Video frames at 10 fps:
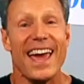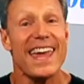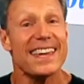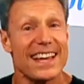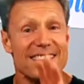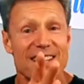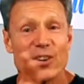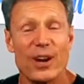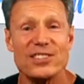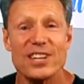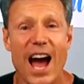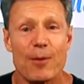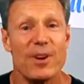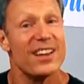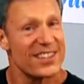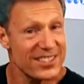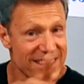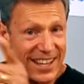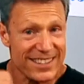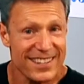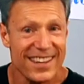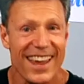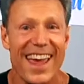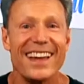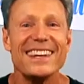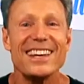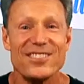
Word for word: Hey, you guys did a great job. Sit and get